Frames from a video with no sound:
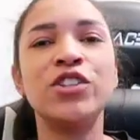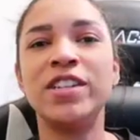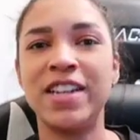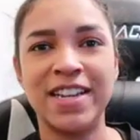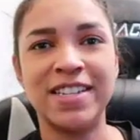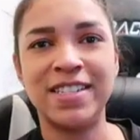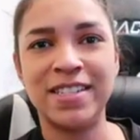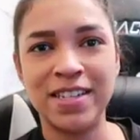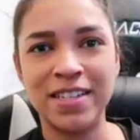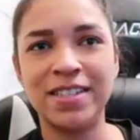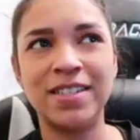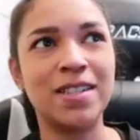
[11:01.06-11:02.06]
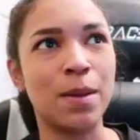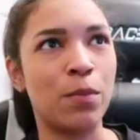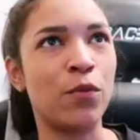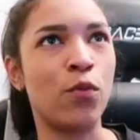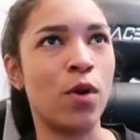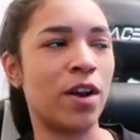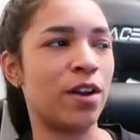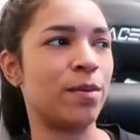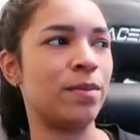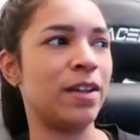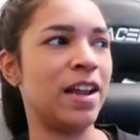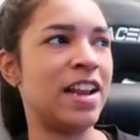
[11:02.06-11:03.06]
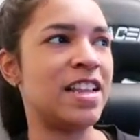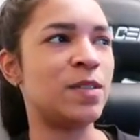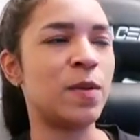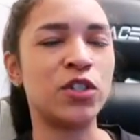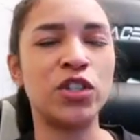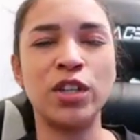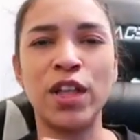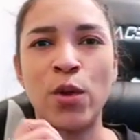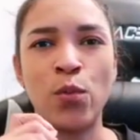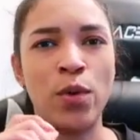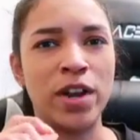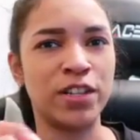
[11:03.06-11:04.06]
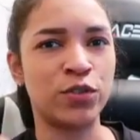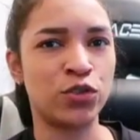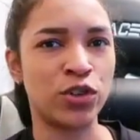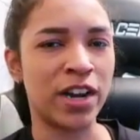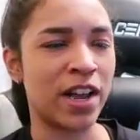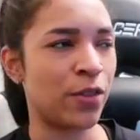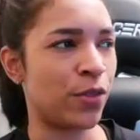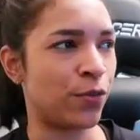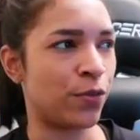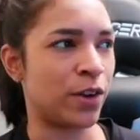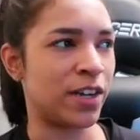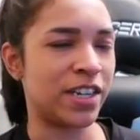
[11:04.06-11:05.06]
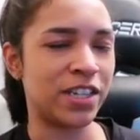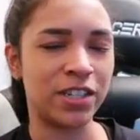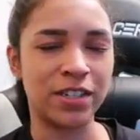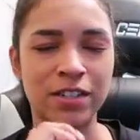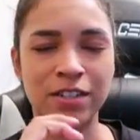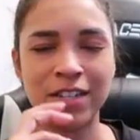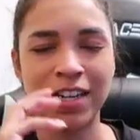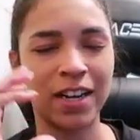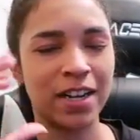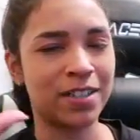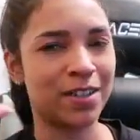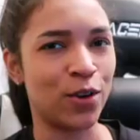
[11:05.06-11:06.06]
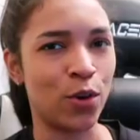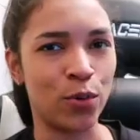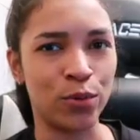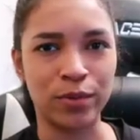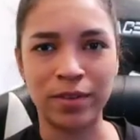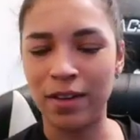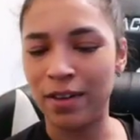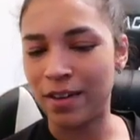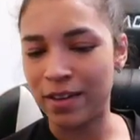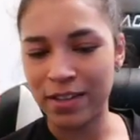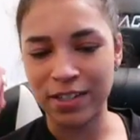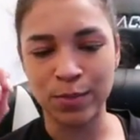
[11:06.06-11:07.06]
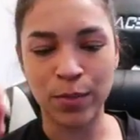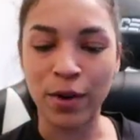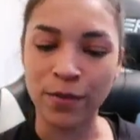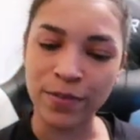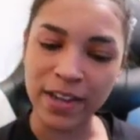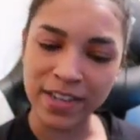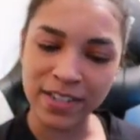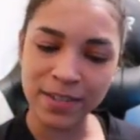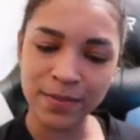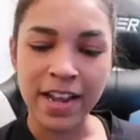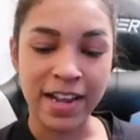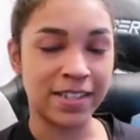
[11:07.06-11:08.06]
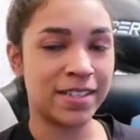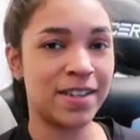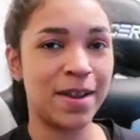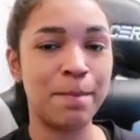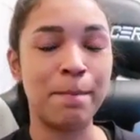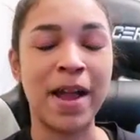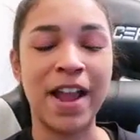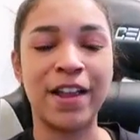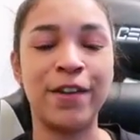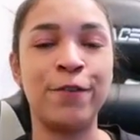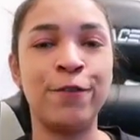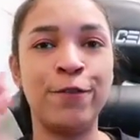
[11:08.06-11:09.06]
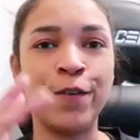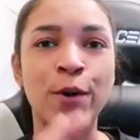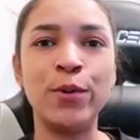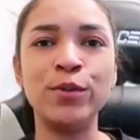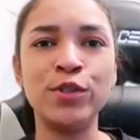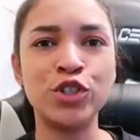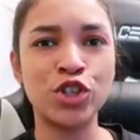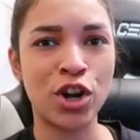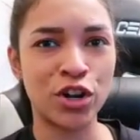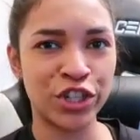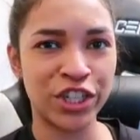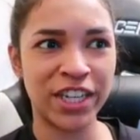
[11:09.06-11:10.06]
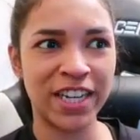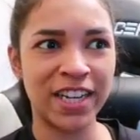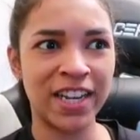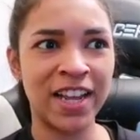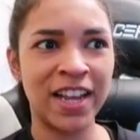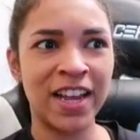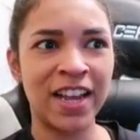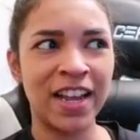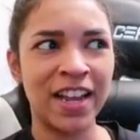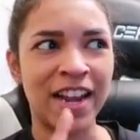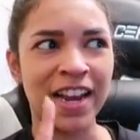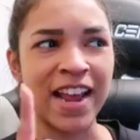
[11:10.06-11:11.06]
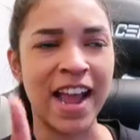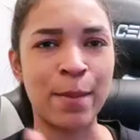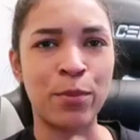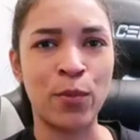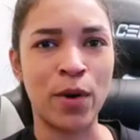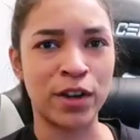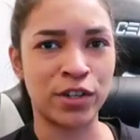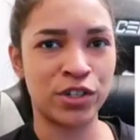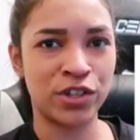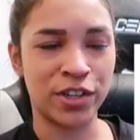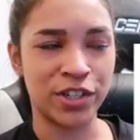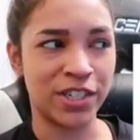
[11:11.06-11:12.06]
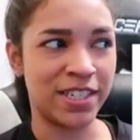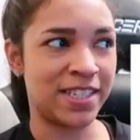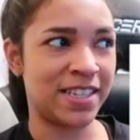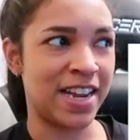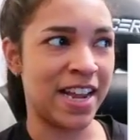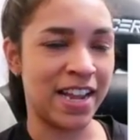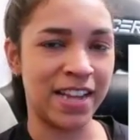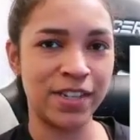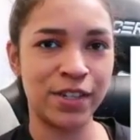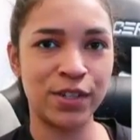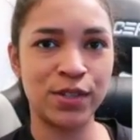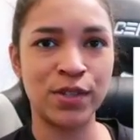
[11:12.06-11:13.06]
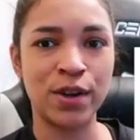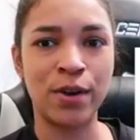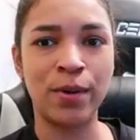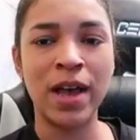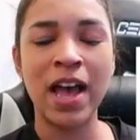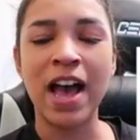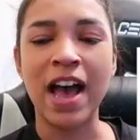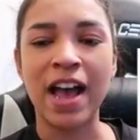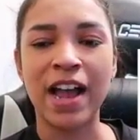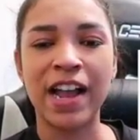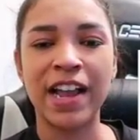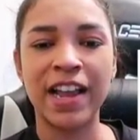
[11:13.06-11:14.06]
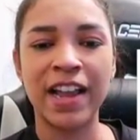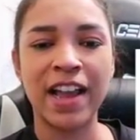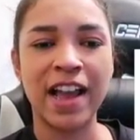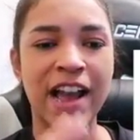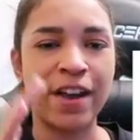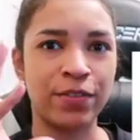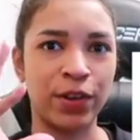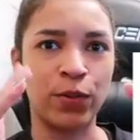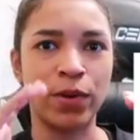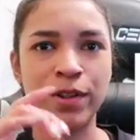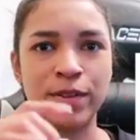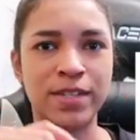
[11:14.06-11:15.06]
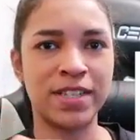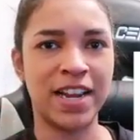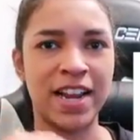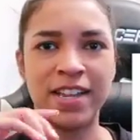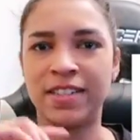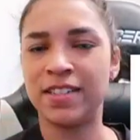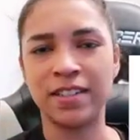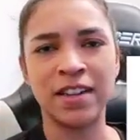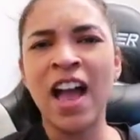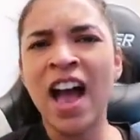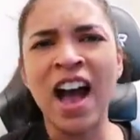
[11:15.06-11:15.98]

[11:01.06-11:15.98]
a nice sip of water. And especially like when it's straight out the fridge and it's just like nice and cold. Ugh, it's perfect. Next, my phone charging and Apple Watch charging stand. So I have like one of those stands, and